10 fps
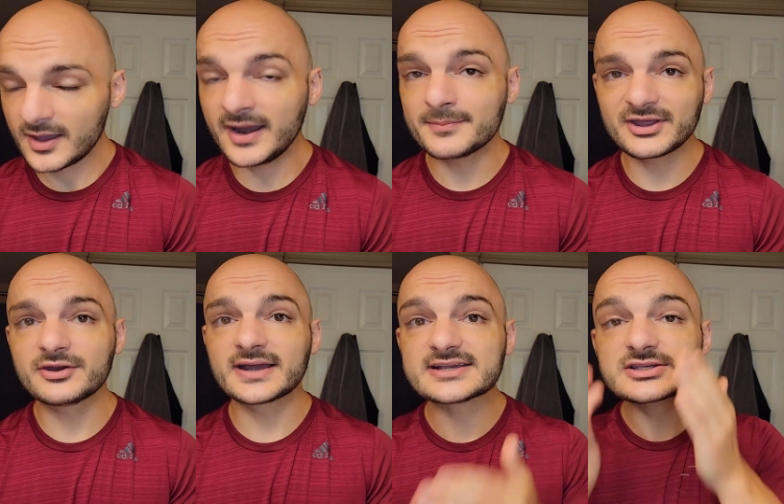And I'm telling
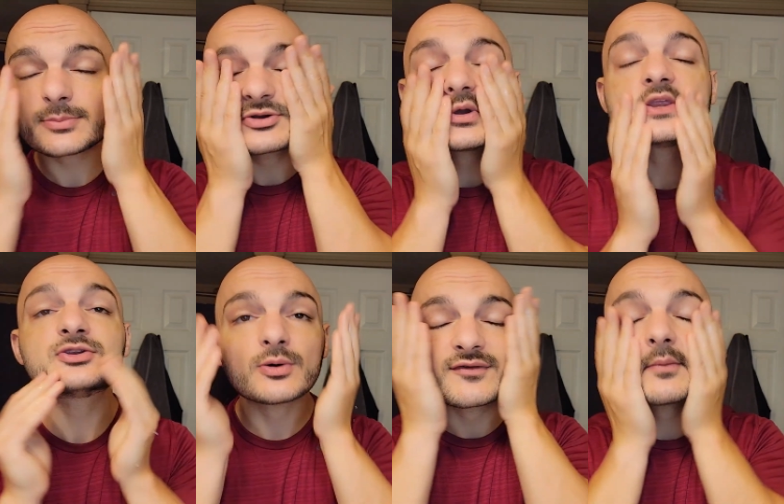you guys, between the
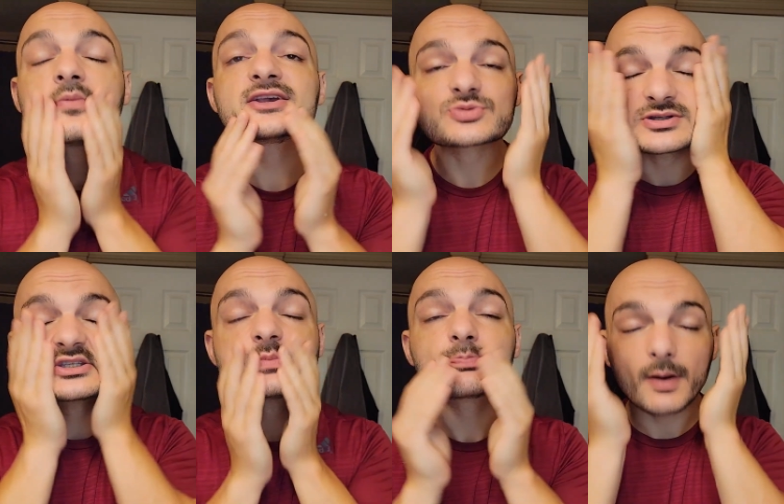two of them, this one's
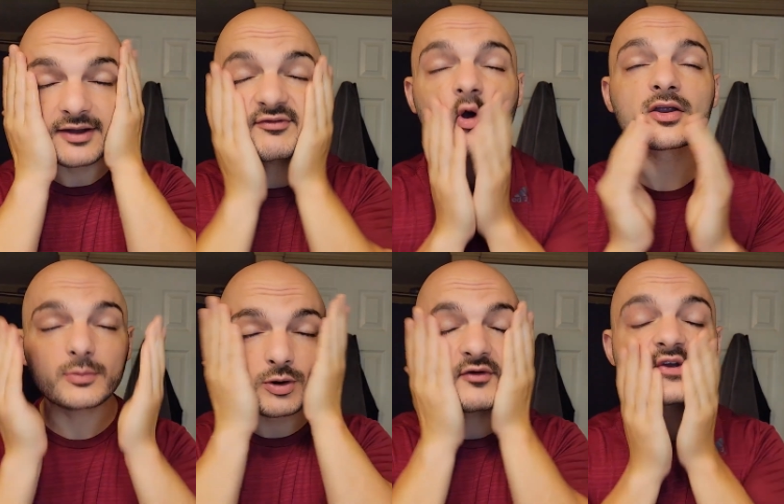by far the
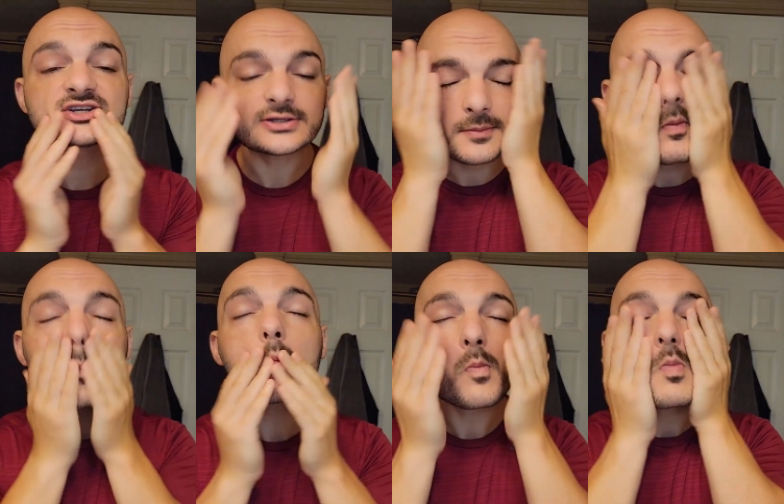more efficient.
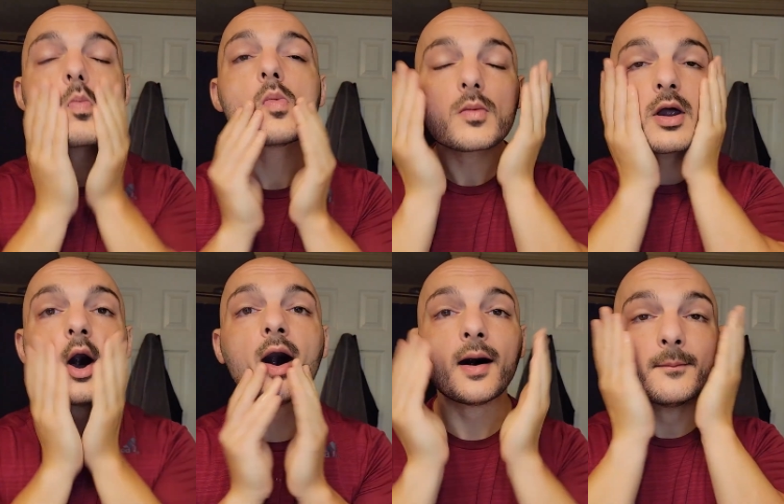
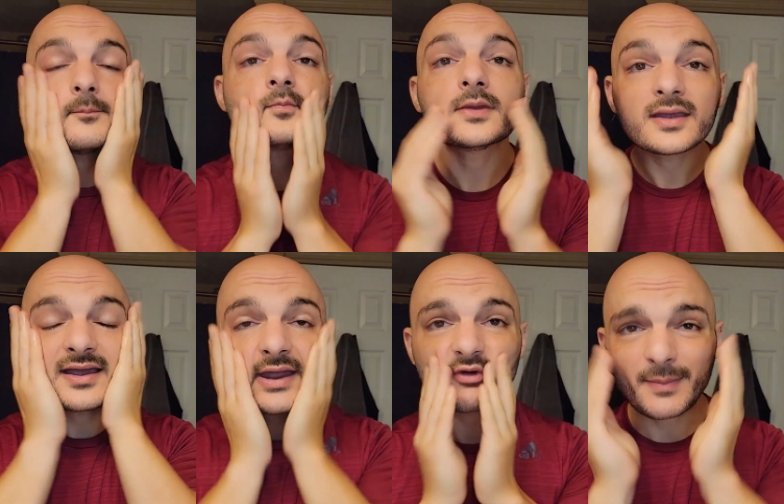Um,
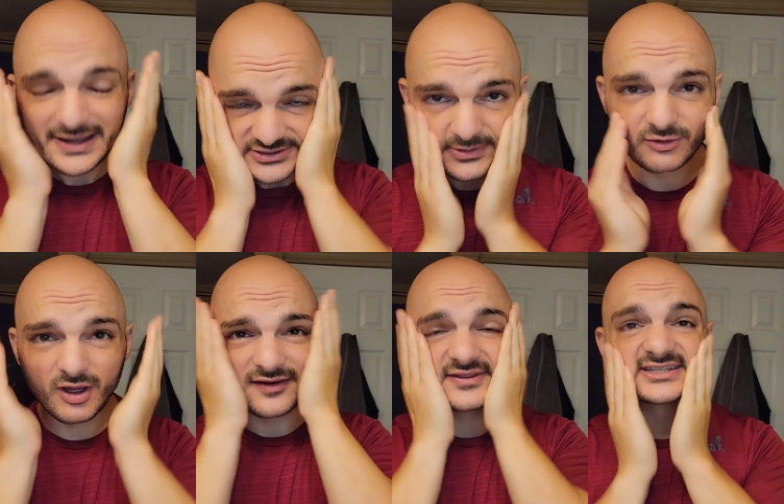it reminds me a
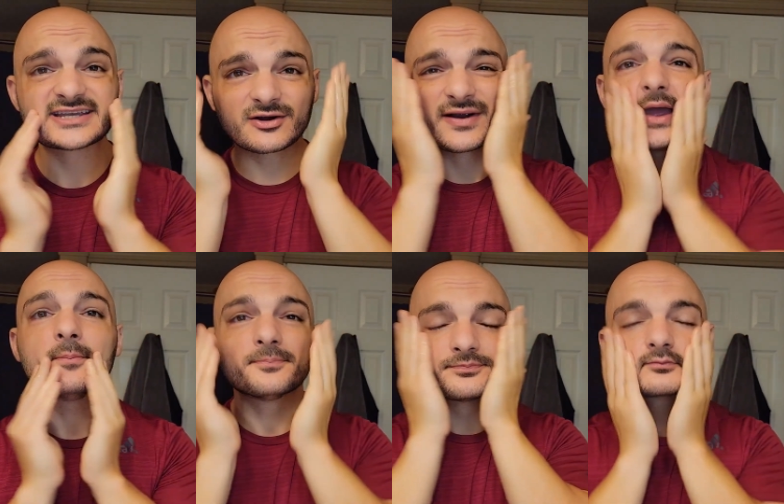lot of the
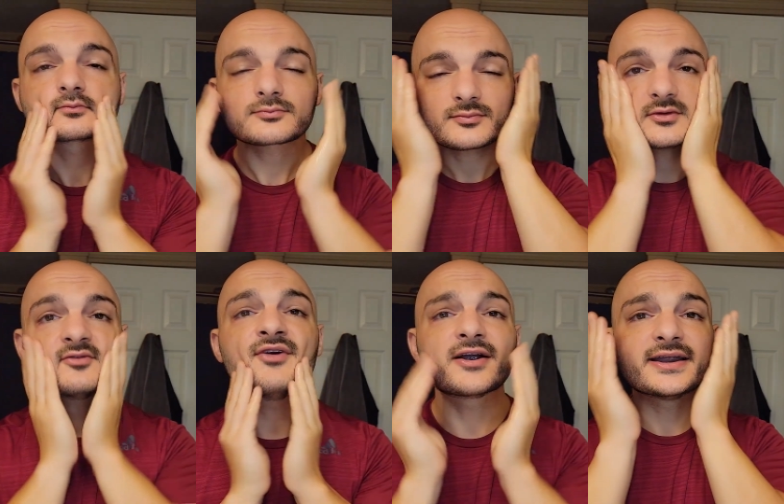cigarette
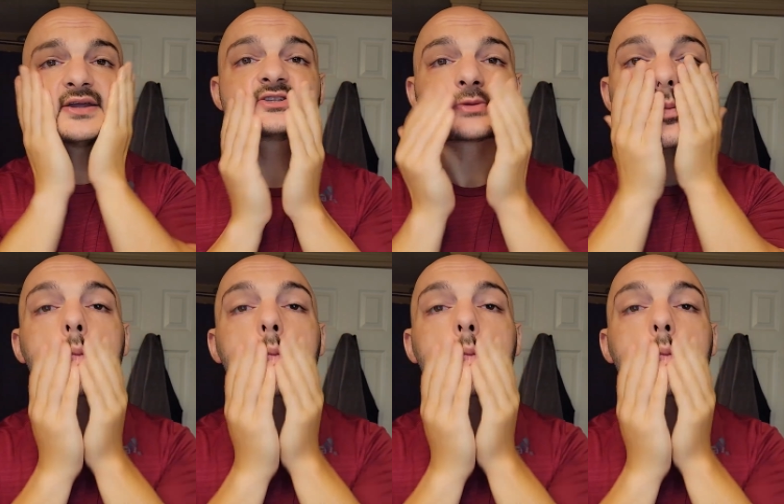variants.